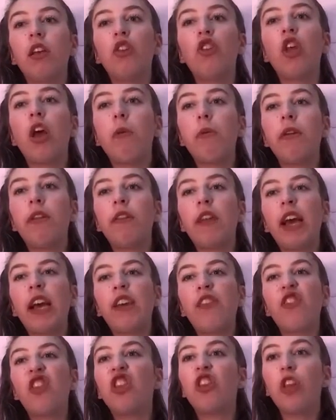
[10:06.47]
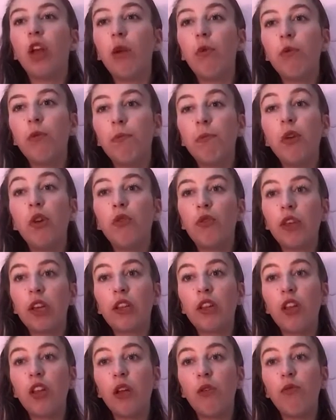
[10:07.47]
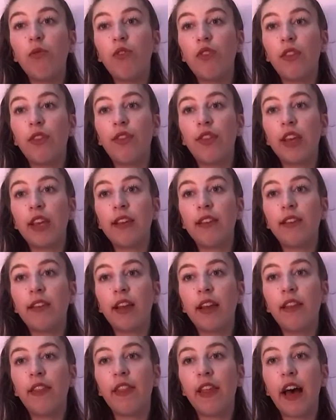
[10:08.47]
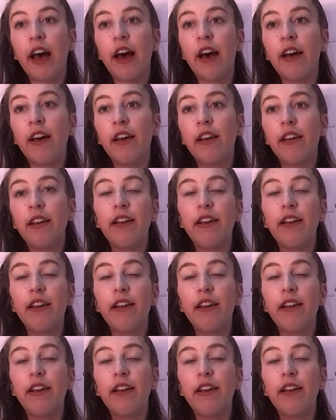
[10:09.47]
knowing like the music notes and things like that.